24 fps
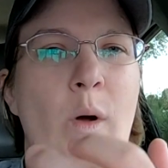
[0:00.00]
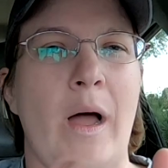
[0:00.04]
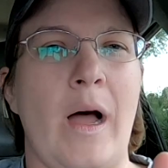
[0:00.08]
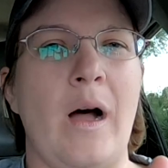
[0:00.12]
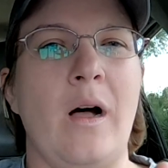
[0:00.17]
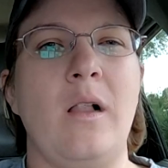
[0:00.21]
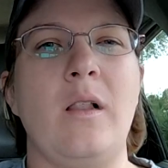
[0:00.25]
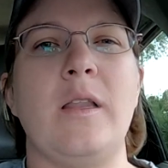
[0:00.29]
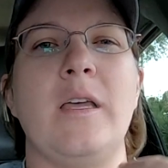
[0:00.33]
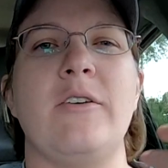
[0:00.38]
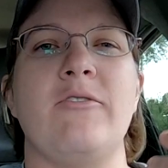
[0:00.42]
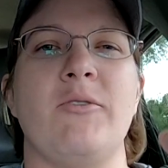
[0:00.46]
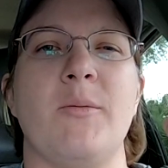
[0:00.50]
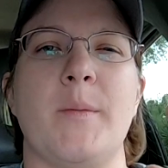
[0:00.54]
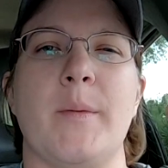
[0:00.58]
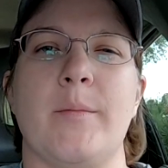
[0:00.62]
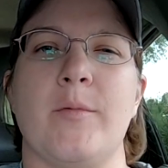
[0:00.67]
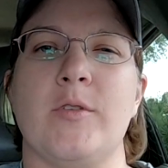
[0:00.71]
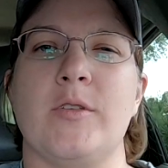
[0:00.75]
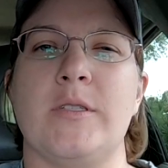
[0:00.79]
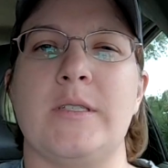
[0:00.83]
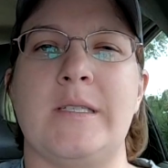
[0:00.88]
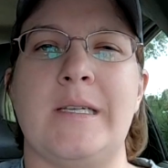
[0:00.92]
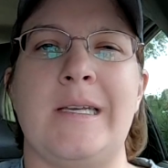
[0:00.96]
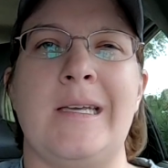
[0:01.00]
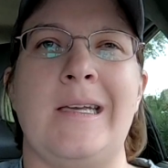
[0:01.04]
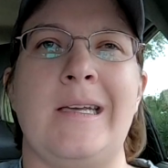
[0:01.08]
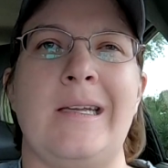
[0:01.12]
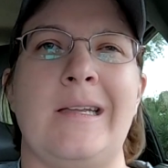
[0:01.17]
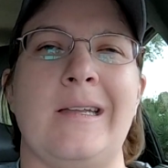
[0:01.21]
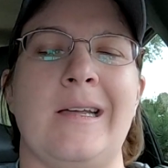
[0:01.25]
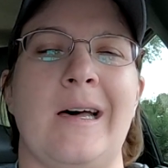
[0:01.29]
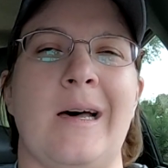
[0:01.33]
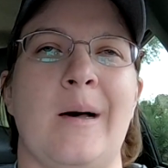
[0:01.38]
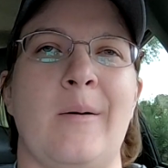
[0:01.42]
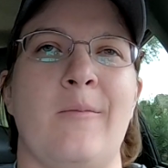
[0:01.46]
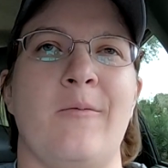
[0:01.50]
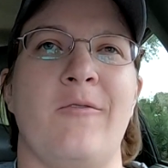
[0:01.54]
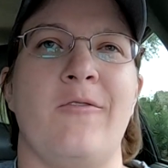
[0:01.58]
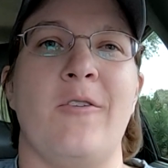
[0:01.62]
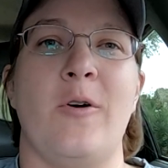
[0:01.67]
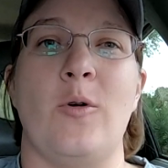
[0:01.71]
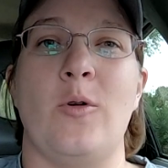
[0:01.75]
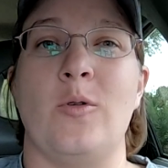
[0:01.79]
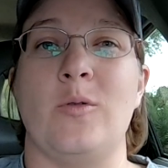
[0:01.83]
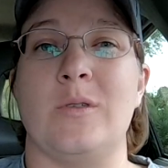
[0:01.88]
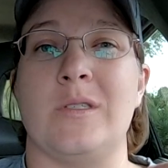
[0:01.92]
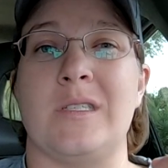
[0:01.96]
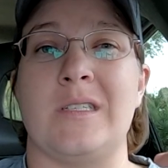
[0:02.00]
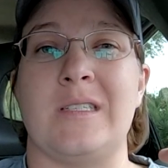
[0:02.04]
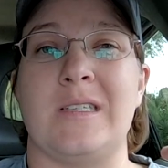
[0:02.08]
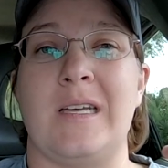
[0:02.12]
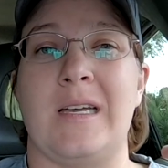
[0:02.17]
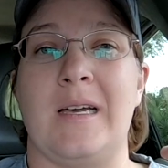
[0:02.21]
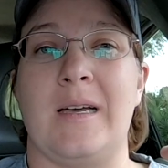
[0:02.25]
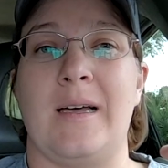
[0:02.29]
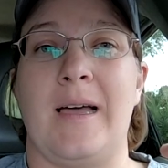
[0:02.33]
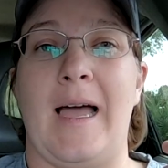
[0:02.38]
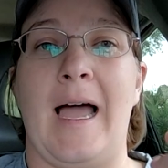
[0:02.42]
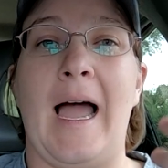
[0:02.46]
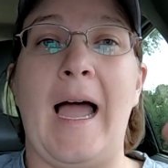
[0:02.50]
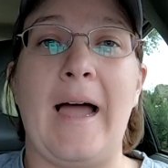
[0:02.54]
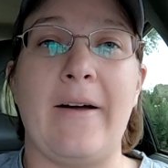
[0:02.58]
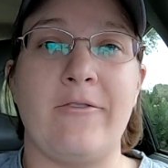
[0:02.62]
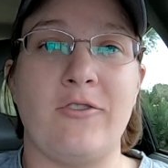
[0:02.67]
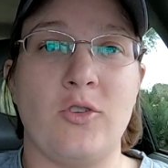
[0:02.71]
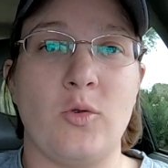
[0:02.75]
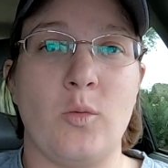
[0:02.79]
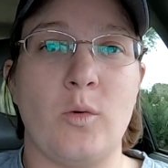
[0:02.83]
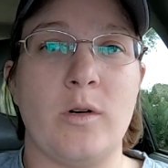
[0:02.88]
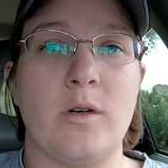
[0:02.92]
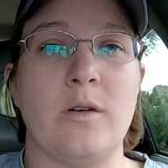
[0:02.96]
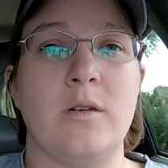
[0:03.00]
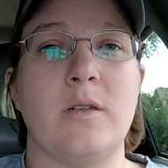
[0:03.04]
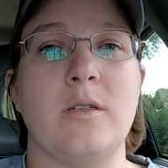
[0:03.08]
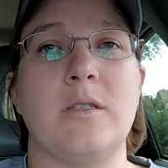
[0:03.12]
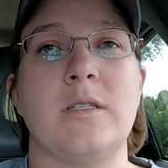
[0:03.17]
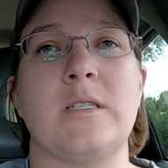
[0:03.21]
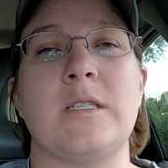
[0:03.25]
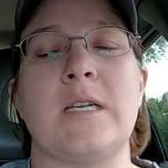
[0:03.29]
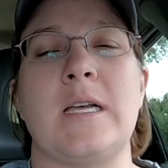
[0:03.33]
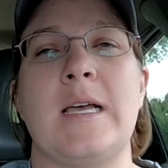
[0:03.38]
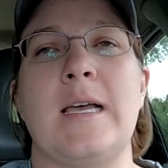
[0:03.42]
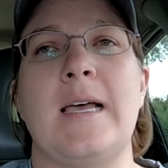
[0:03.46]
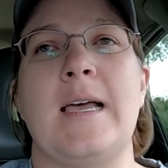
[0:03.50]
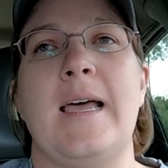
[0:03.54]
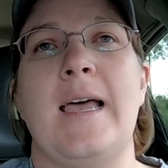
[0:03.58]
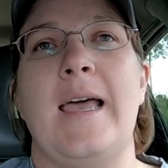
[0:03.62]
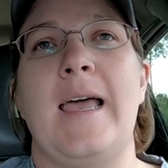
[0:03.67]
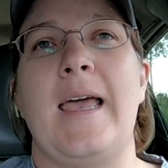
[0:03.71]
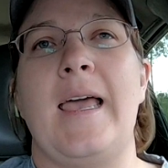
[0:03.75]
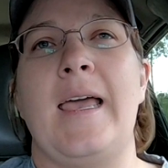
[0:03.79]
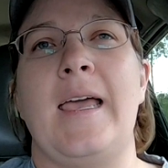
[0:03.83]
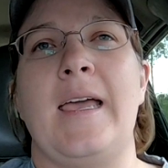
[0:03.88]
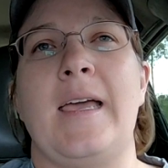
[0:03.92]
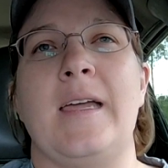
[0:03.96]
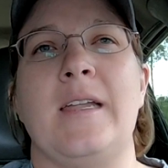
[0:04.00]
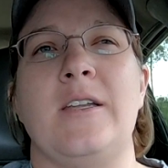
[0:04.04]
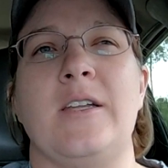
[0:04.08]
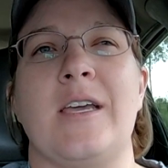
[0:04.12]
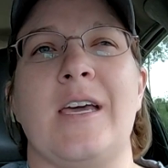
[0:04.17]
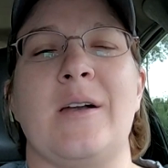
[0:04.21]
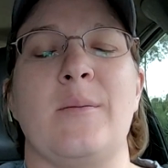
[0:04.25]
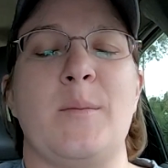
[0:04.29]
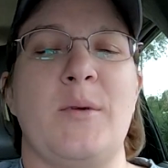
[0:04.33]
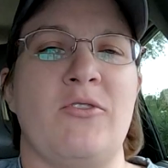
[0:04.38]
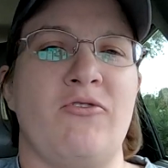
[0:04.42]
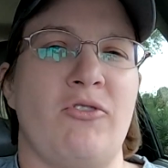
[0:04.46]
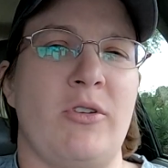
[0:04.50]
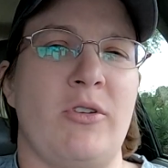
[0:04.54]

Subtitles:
well. He remembered seeing photos afterwards and kind of